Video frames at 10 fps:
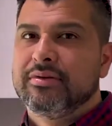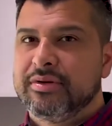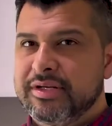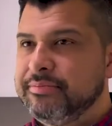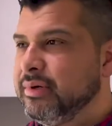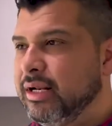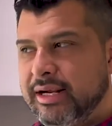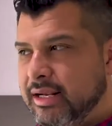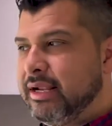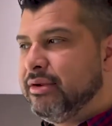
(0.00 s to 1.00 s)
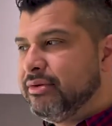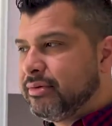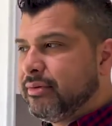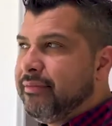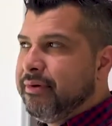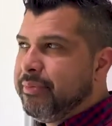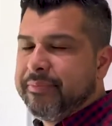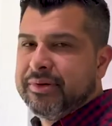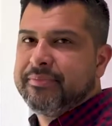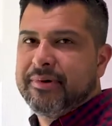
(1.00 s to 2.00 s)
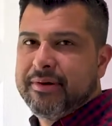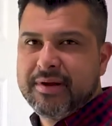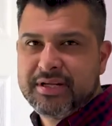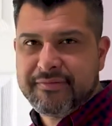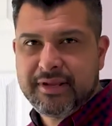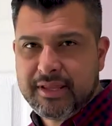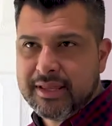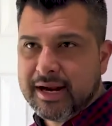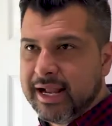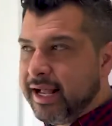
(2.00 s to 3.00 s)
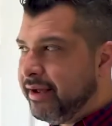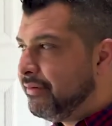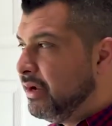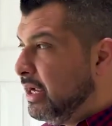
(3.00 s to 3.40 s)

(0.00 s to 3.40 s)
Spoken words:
Trust me. Like I repurpose pretty much everything that I have.